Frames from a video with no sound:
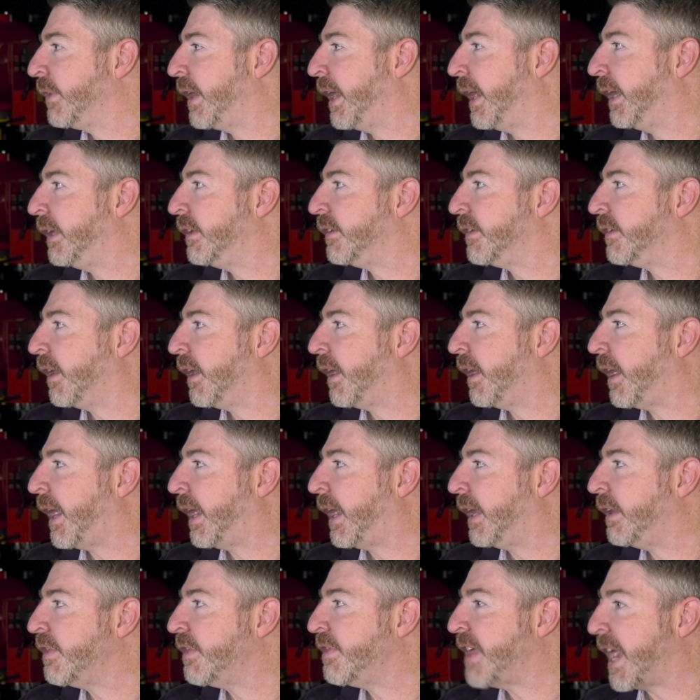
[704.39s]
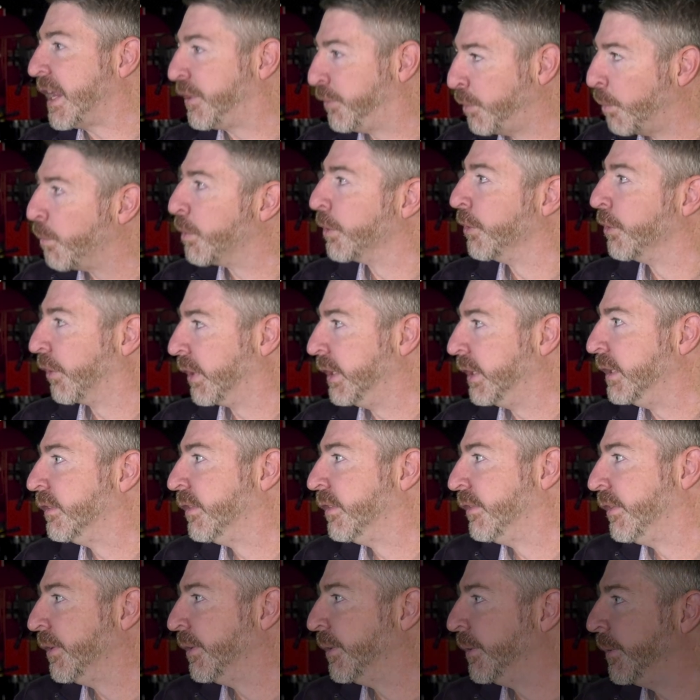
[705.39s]
And that's what we're looking
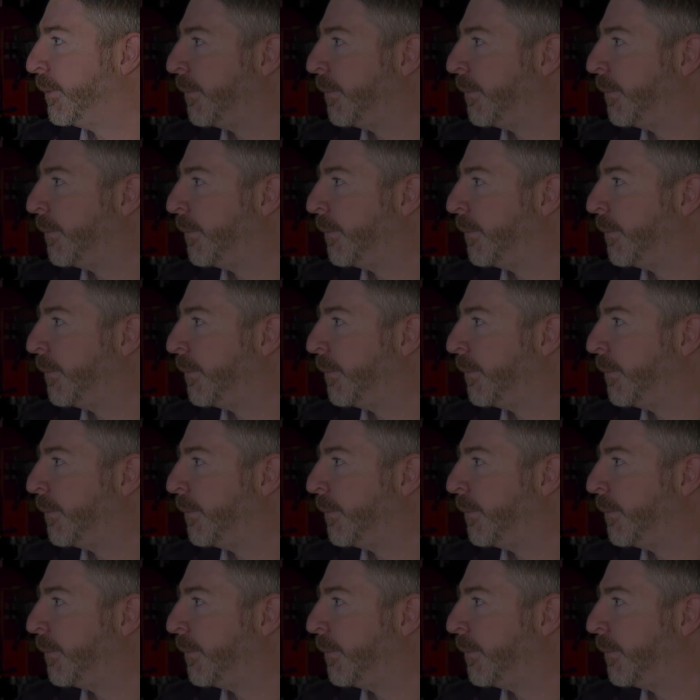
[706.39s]
to do.